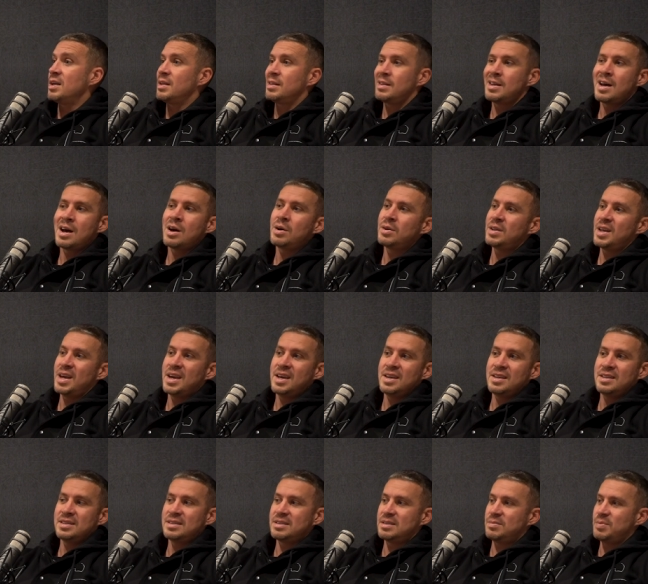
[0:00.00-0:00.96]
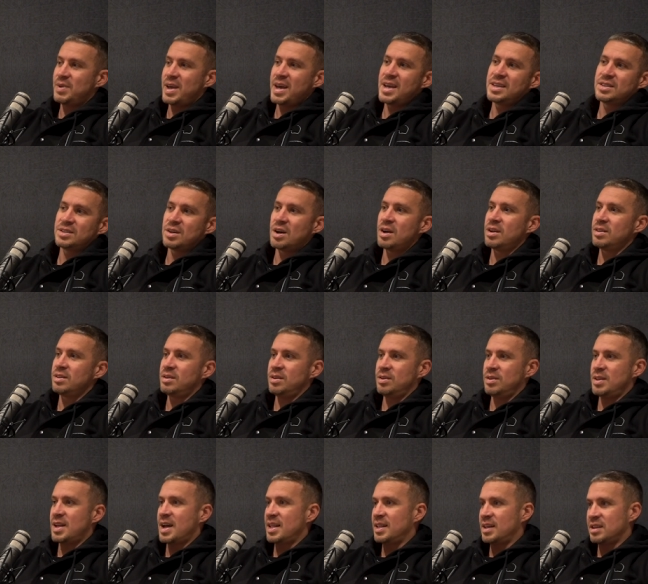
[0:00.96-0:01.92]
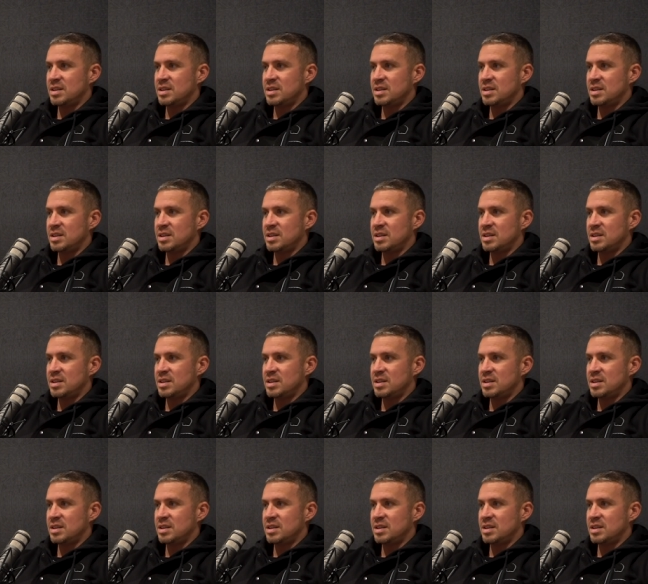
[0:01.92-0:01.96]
Nowadays, players can't do that.